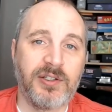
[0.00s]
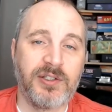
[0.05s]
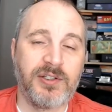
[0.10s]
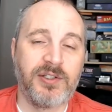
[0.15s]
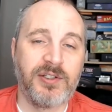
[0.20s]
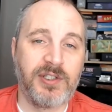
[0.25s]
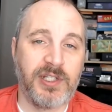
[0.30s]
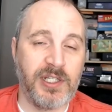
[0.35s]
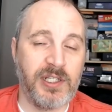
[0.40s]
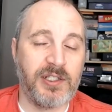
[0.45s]

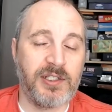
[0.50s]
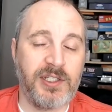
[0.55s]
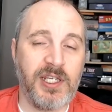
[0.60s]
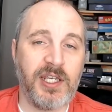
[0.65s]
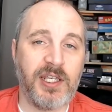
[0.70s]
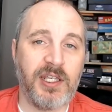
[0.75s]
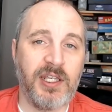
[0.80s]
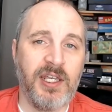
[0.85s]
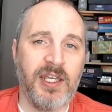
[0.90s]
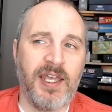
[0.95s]

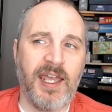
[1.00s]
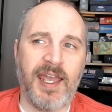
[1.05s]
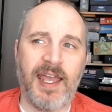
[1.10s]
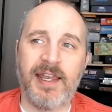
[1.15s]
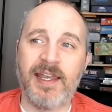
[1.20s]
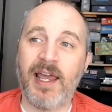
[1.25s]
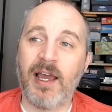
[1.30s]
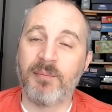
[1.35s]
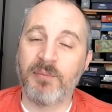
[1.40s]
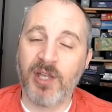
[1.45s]
D&D.
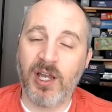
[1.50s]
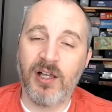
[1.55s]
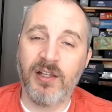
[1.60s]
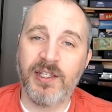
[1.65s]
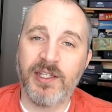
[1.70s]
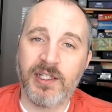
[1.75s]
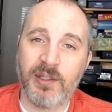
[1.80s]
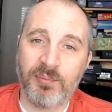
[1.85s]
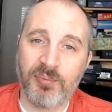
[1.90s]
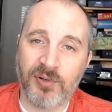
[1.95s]
And now I'm
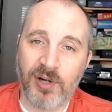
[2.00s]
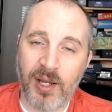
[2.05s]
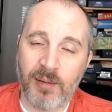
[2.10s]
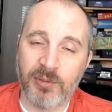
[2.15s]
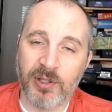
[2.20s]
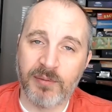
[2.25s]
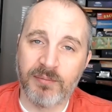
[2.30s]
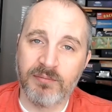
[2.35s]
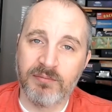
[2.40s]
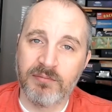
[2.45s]
calling it a
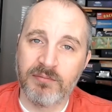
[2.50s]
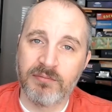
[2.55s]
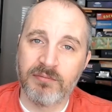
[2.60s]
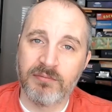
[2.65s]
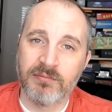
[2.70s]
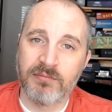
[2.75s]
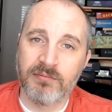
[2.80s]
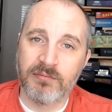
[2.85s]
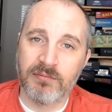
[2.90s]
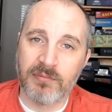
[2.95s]
problem,
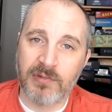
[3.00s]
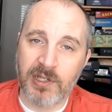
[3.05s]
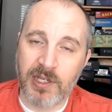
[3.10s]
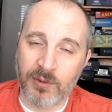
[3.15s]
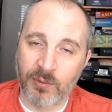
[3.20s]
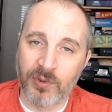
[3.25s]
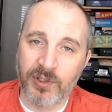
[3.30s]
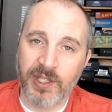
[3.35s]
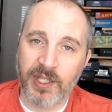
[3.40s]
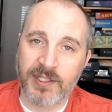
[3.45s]

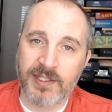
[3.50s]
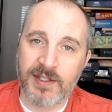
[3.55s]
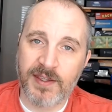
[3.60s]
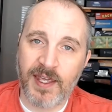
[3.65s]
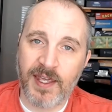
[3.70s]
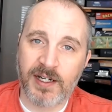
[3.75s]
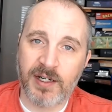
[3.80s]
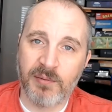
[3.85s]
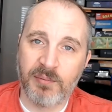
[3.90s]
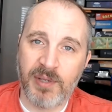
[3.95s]
and we'll get to
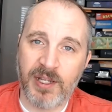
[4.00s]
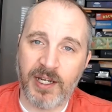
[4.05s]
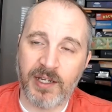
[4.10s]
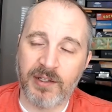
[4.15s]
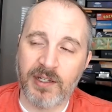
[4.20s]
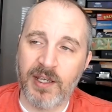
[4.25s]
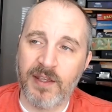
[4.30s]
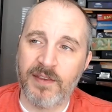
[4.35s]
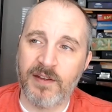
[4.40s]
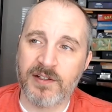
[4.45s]
that in a minute.
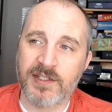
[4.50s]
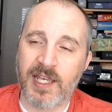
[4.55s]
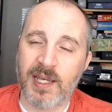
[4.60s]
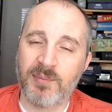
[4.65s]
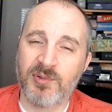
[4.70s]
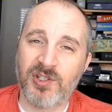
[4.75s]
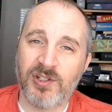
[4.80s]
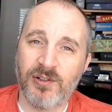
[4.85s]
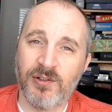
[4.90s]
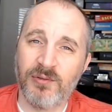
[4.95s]
There's
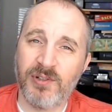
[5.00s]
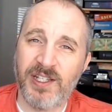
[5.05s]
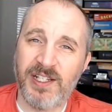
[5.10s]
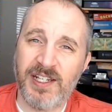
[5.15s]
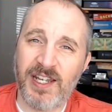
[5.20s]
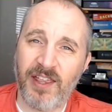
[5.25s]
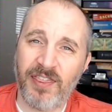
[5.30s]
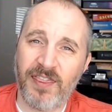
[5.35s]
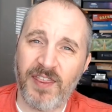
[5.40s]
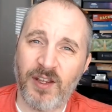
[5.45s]
absolutely
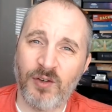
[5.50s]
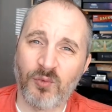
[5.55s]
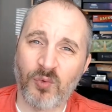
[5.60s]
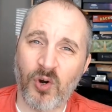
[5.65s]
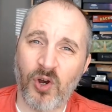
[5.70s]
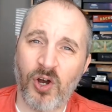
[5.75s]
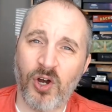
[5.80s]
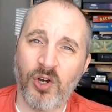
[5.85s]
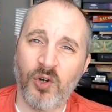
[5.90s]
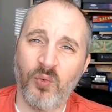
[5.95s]
nothing
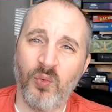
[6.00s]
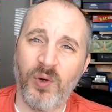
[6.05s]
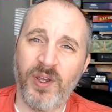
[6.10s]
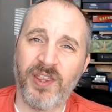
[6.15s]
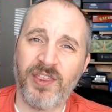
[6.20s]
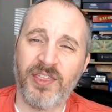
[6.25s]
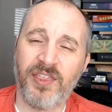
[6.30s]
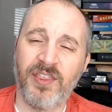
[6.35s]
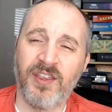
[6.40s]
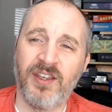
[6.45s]
wrong
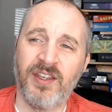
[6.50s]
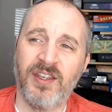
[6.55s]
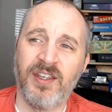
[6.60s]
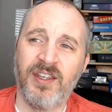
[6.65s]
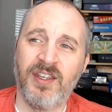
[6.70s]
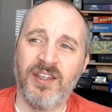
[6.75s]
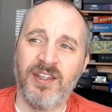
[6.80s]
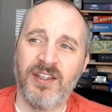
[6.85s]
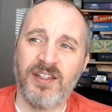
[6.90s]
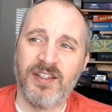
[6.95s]
with
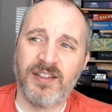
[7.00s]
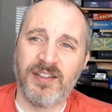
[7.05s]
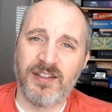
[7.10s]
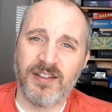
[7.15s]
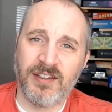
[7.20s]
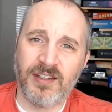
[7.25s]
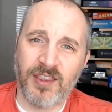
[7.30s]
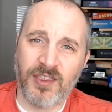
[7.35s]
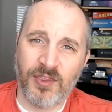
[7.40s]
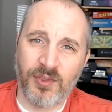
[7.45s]

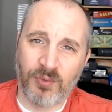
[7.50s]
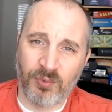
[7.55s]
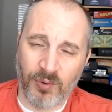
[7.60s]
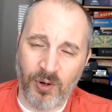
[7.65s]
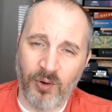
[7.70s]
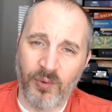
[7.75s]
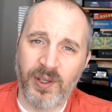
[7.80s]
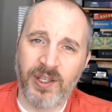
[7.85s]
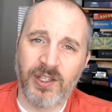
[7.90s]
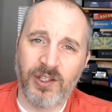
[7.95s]

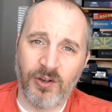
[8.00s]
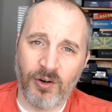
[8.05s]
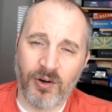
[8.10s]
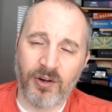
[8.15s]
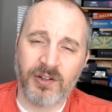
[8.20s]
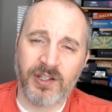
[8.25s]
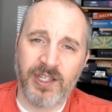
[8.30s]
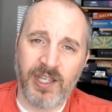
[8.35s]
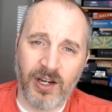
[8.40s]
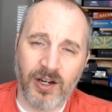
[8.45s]
throwing
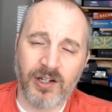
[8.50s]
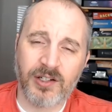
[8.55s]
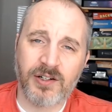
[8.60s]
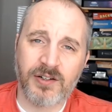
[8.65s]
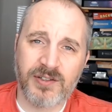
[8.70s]
your characters